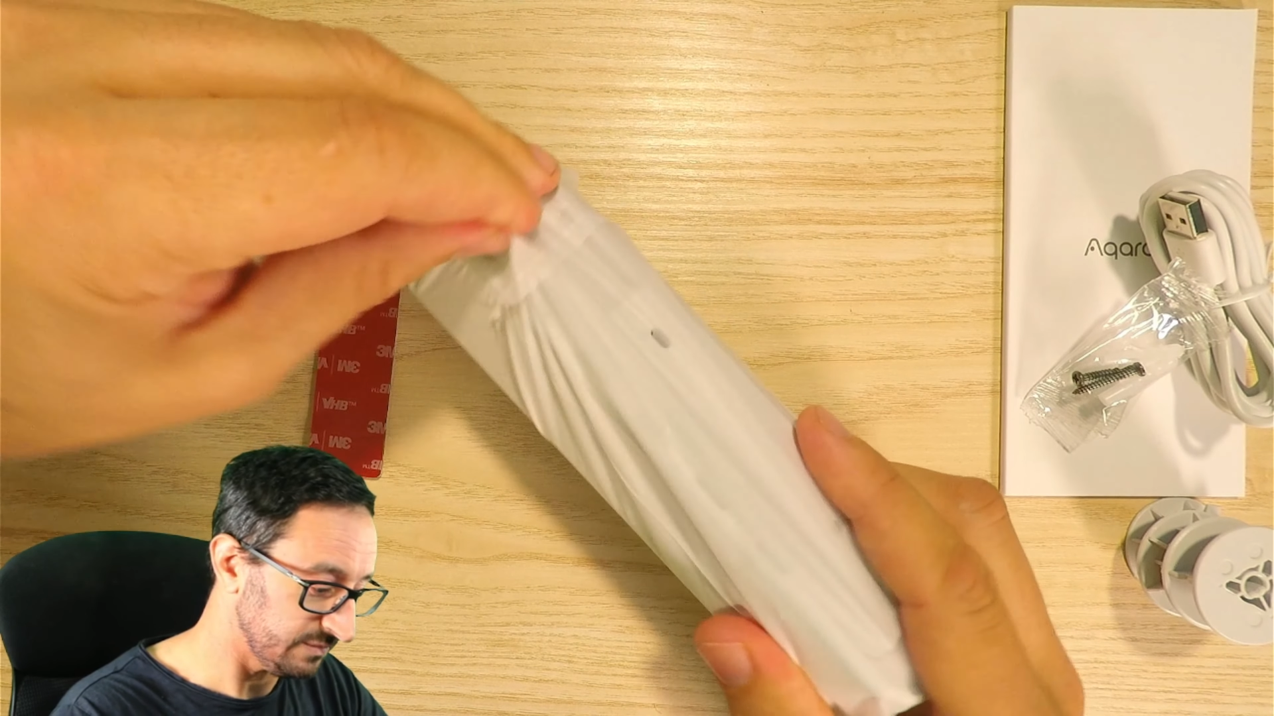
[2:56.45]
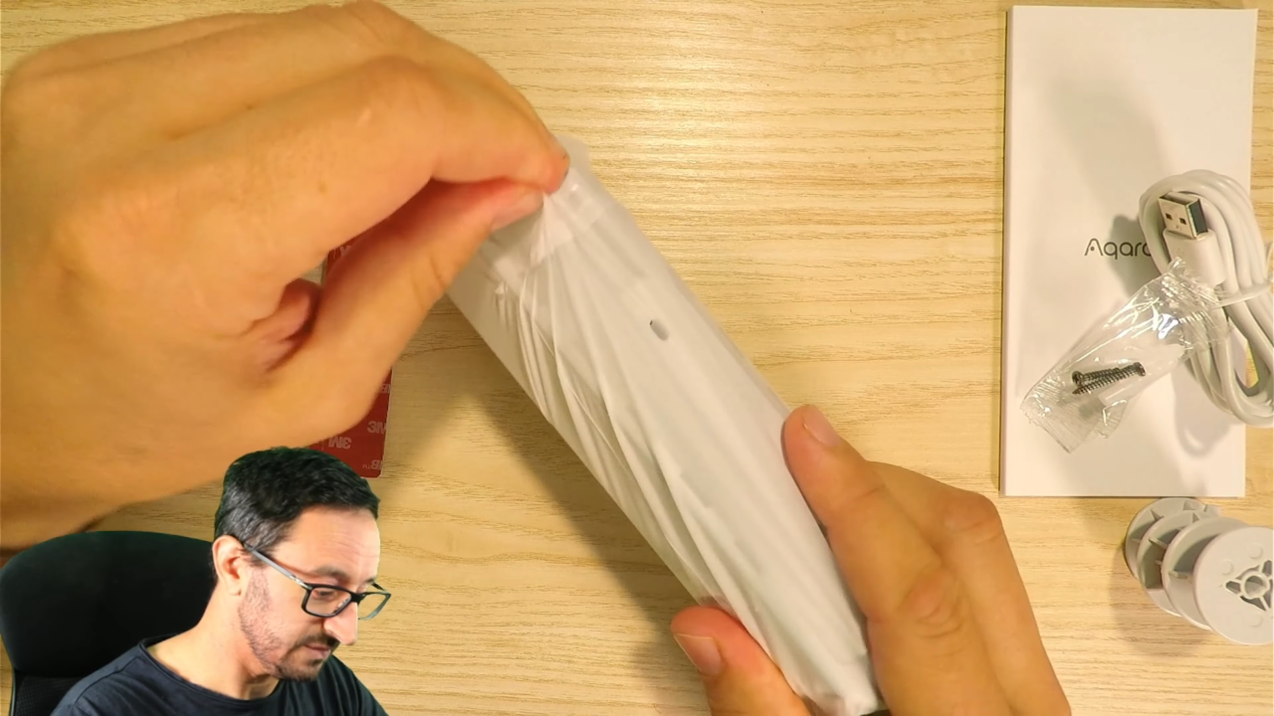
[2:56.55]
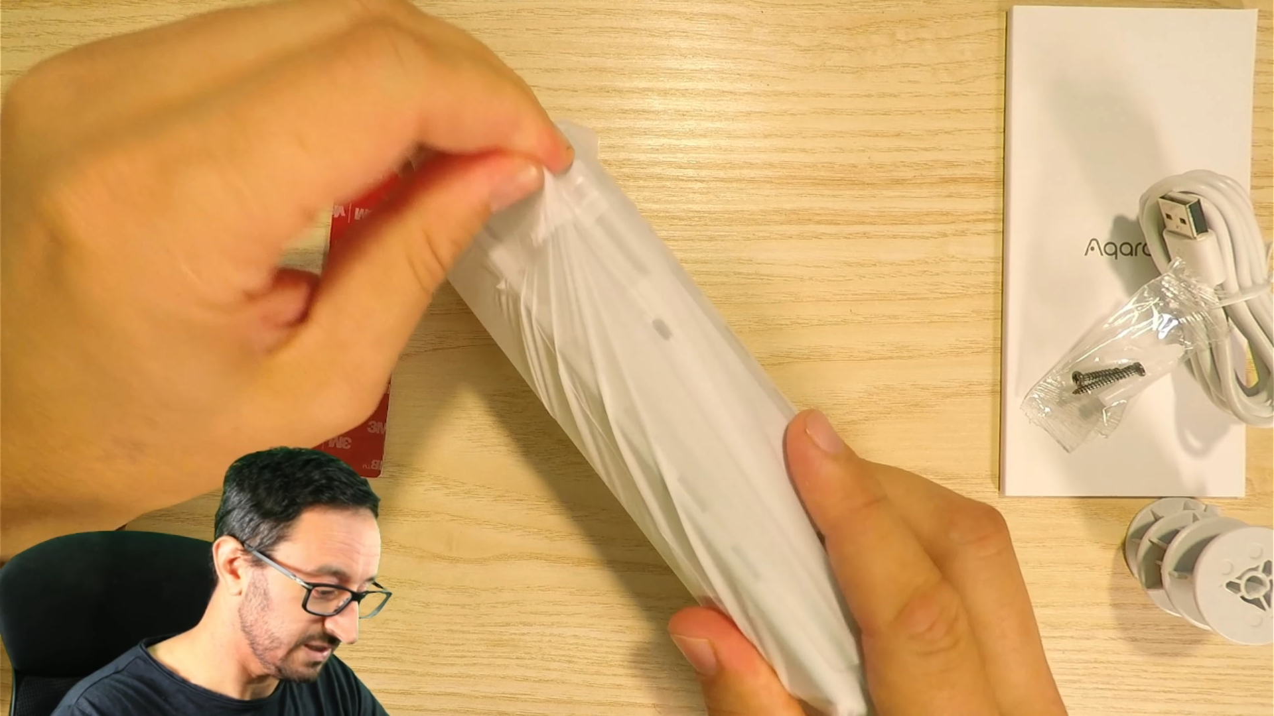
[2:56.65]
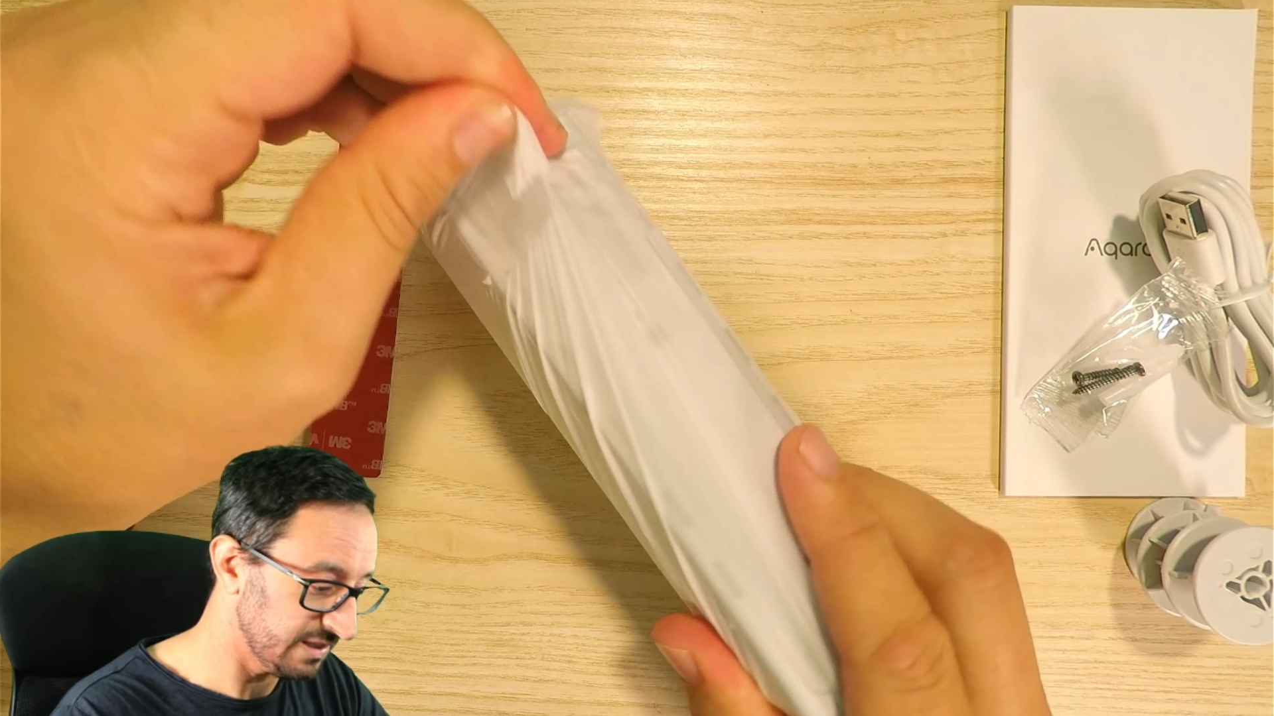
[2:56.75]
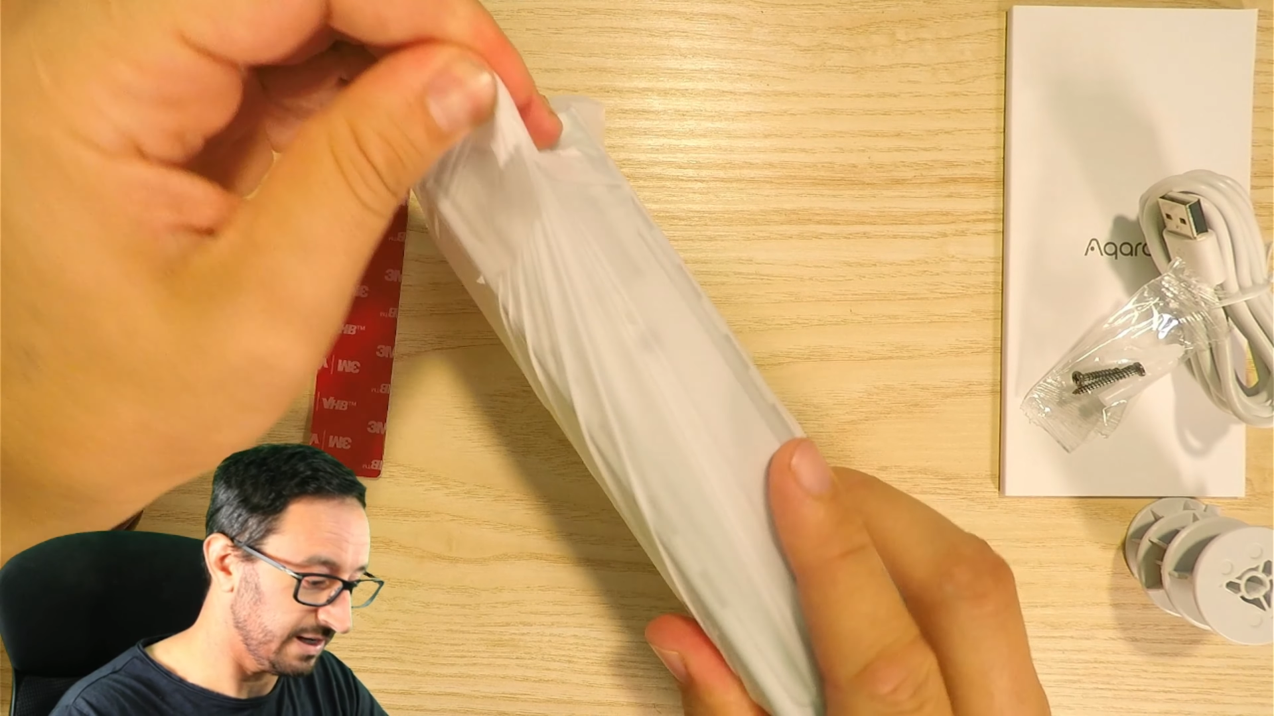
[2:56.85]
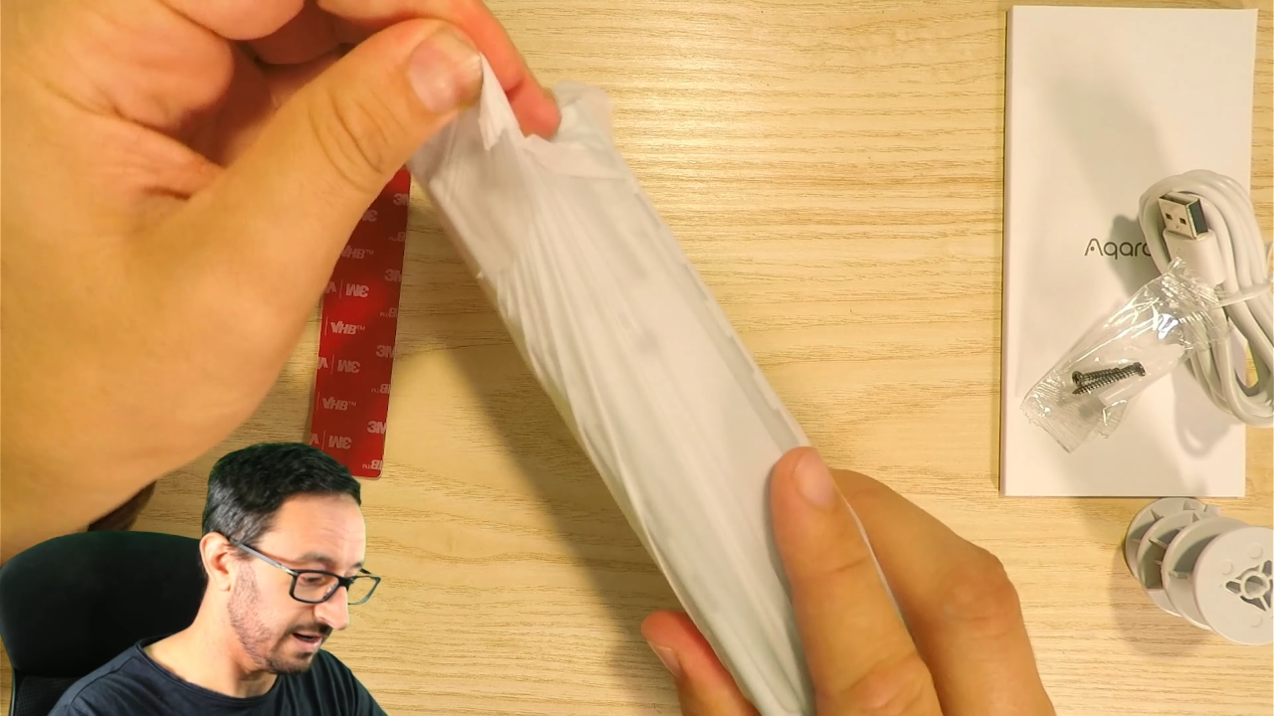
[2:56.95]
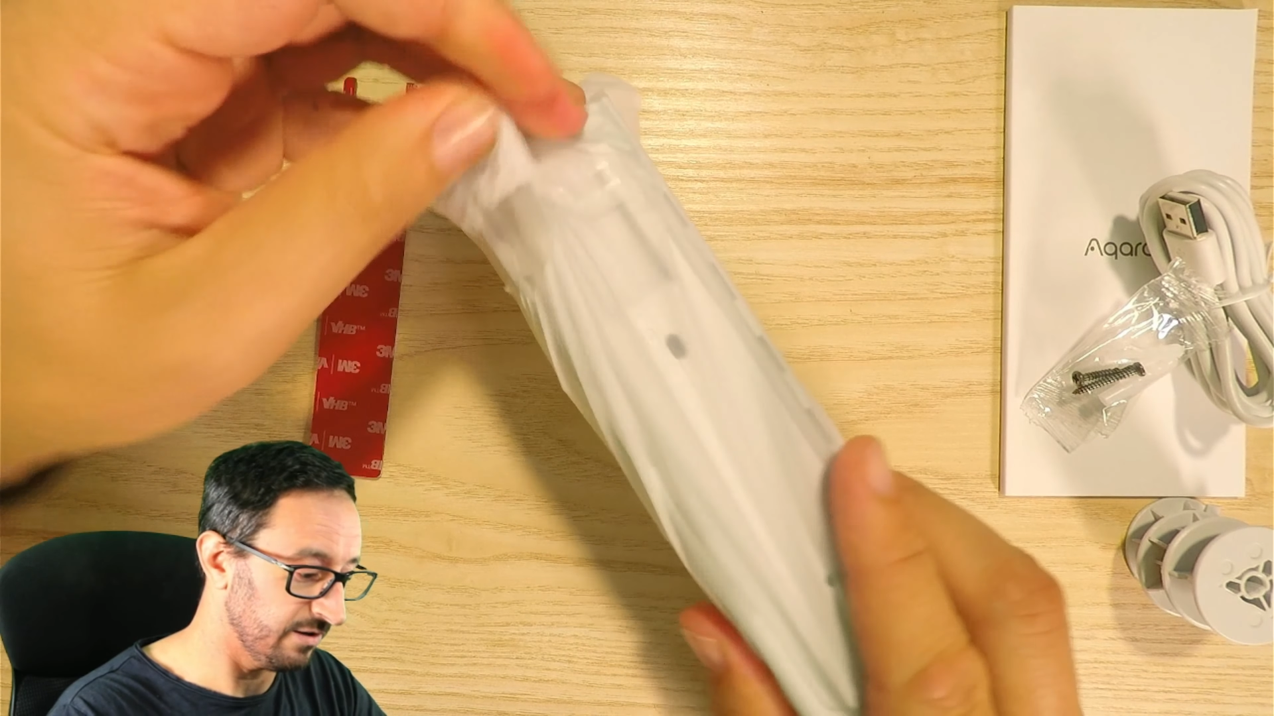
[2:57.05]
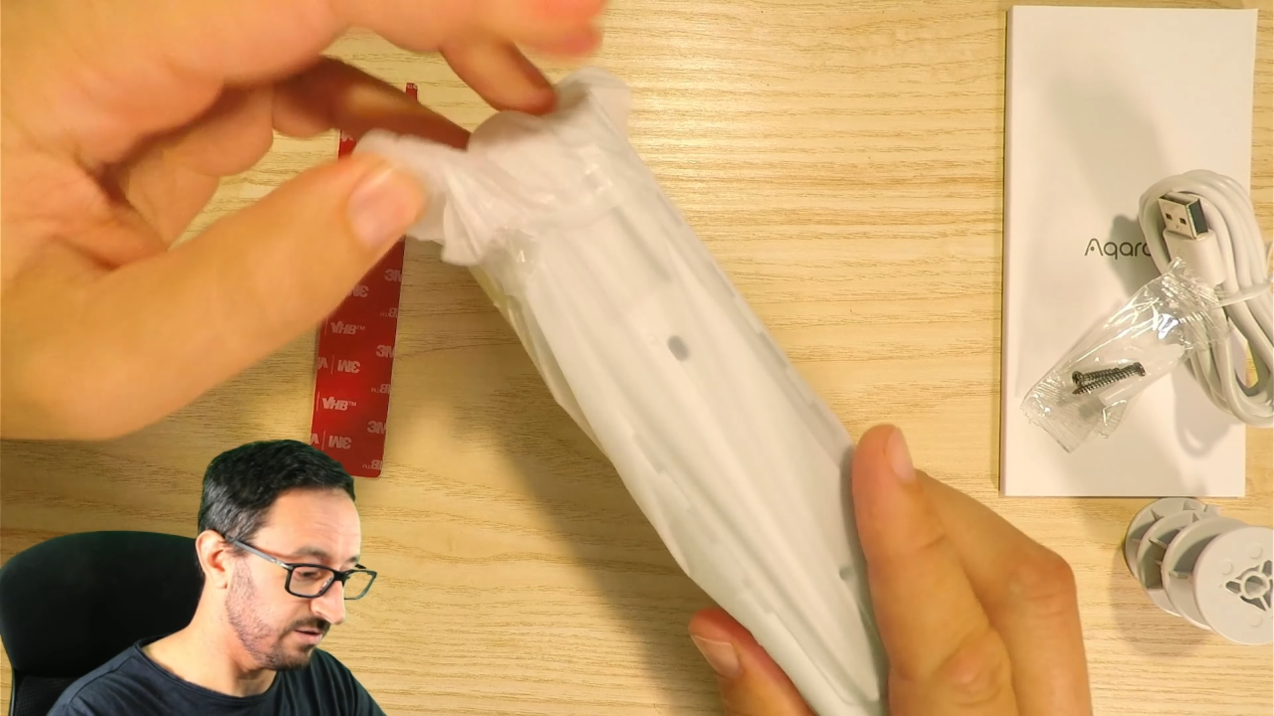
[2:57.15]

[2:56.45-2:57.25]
Let's get it out of the